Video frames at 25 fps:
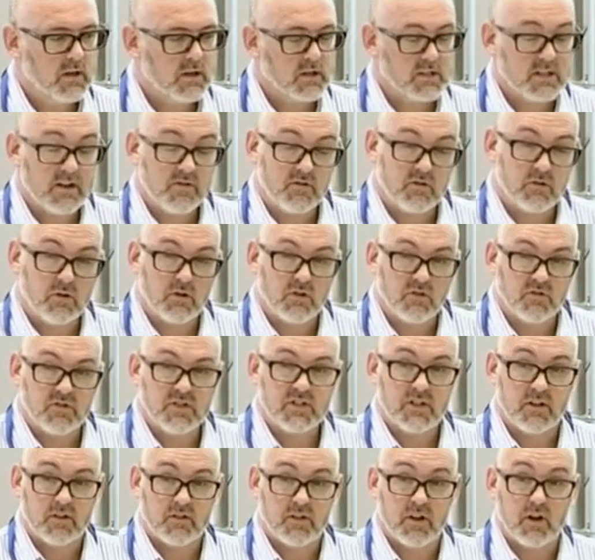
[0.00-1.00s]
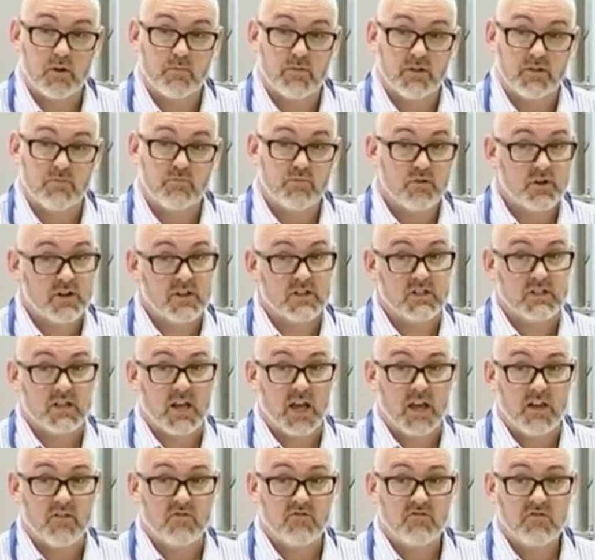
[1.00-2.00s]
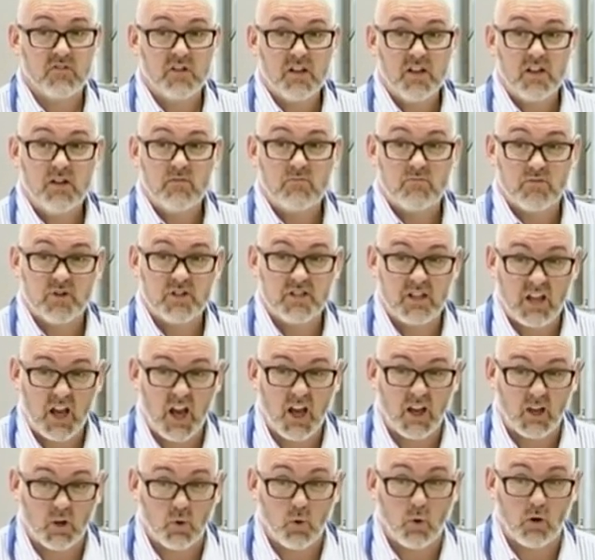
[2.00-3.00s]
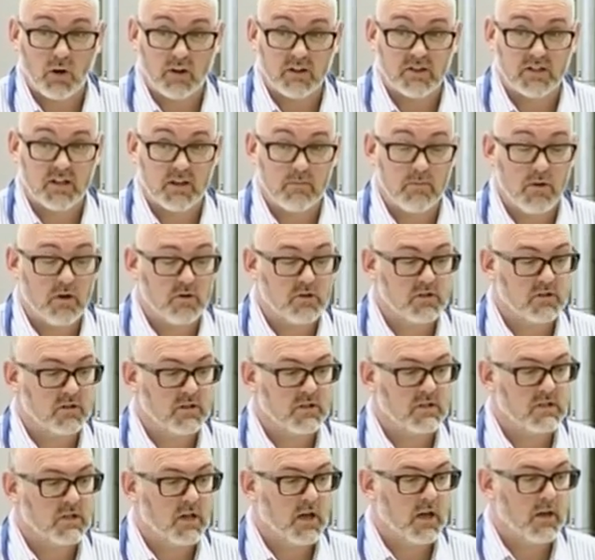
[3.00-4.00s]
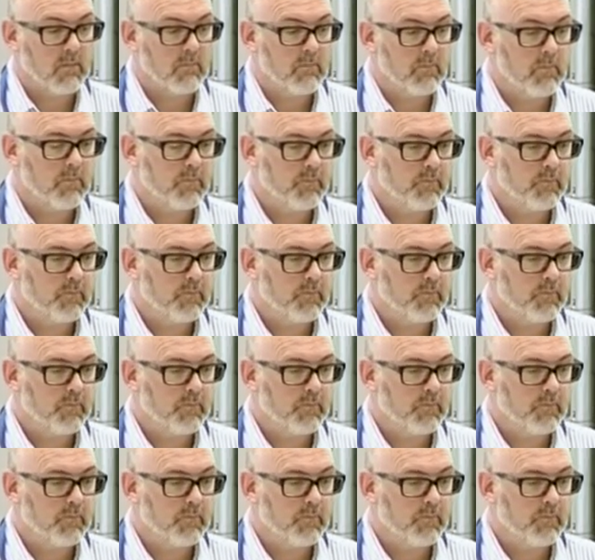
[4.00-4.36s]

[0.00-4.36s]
Because after all, physiotherapy is pretty safe, pretty high quality most of the time.